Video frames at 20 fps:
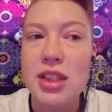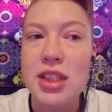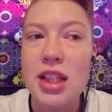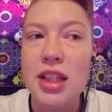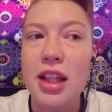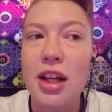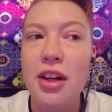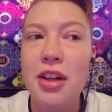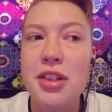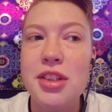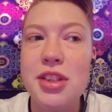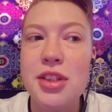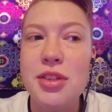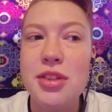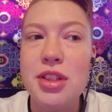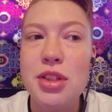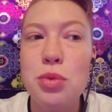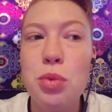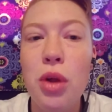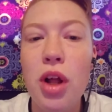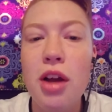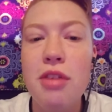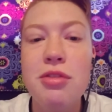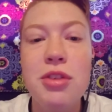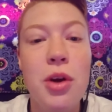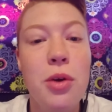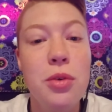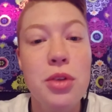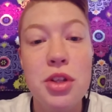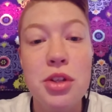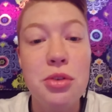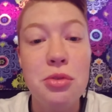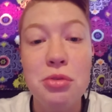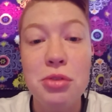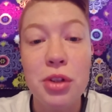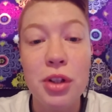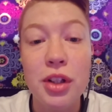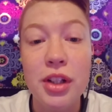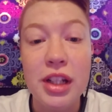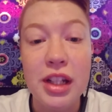And their excuse is, well, I've known you
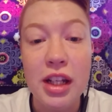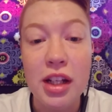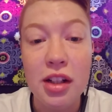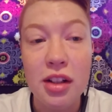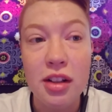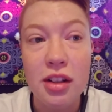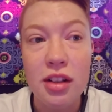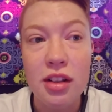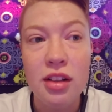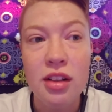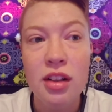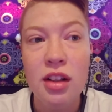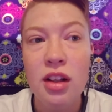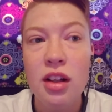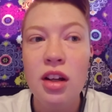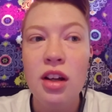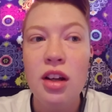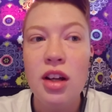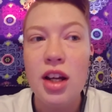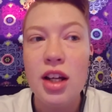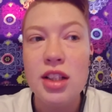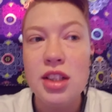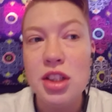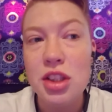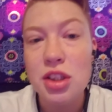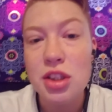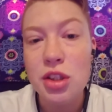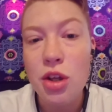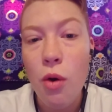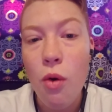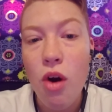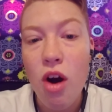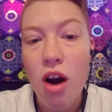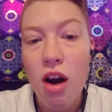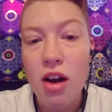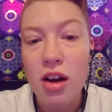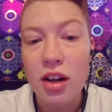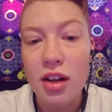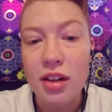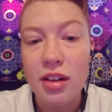for a year. It's just so
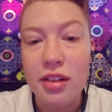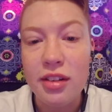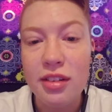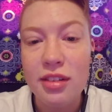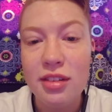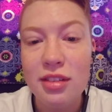hard.